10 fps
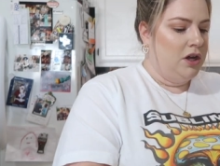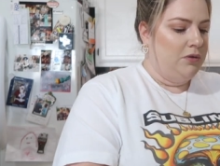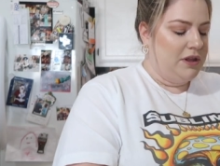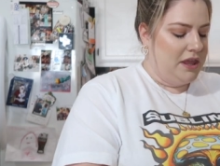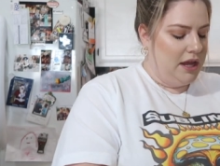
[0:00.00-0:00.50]

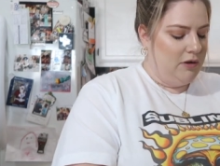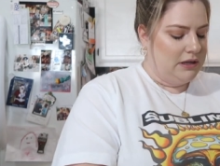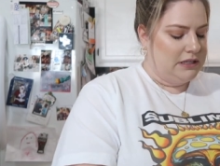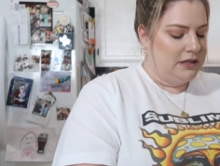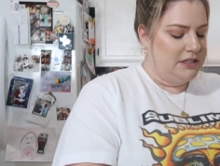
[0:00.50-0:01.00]
one thing you
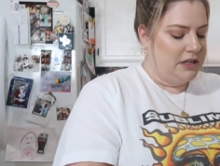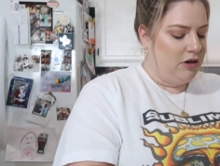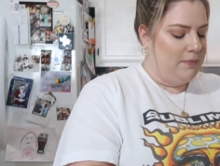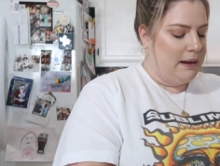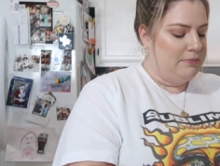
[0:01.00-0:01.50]
also need to
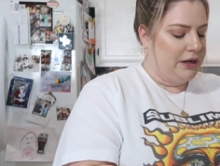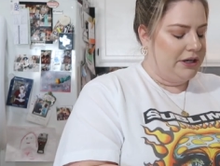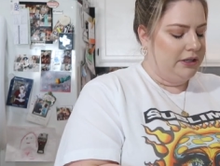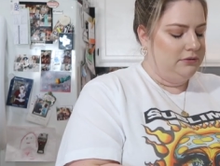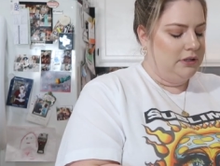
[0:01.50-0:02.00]
know about
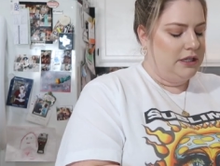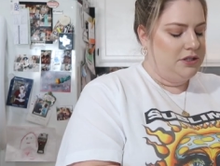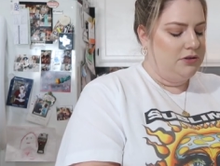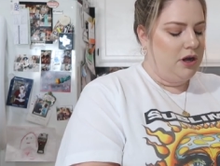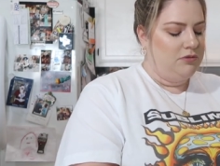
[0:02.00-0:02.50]
butter is
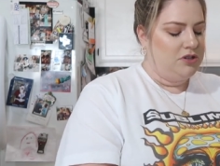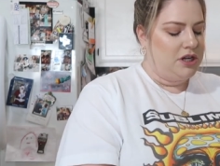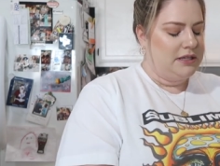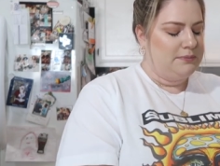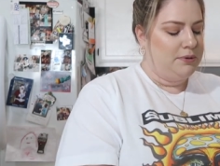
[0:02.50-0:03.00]
you don't
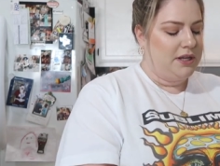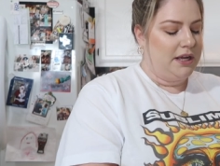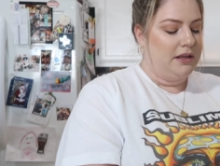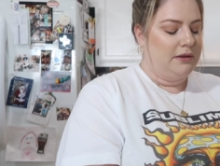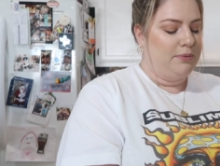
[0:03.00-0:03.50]
just put
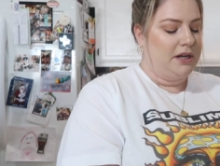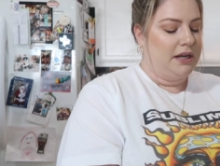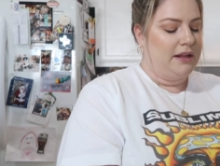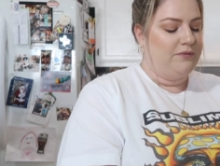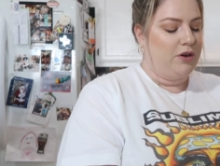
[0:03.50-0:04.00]
it
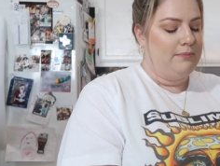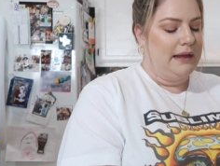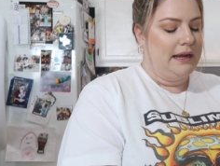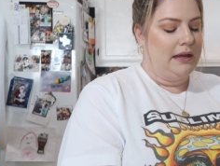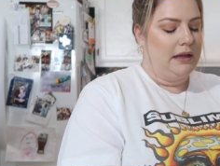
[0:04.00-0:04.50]
in for a
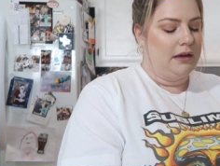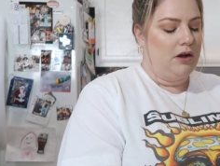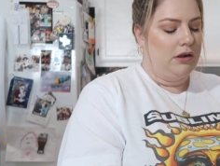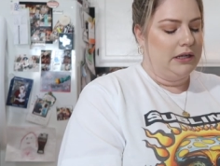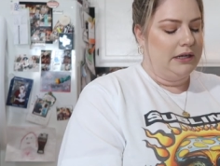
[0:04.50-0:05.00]
minute and
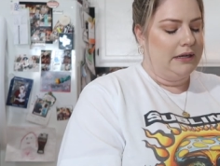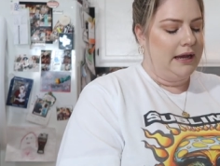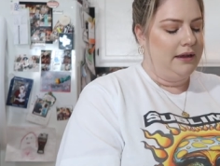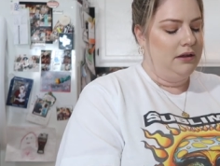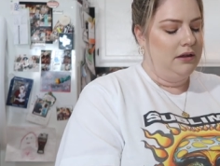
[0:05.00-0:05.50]
call it a
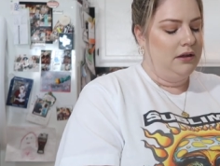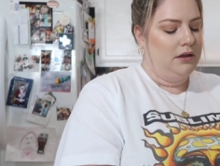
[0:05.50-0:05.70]
day.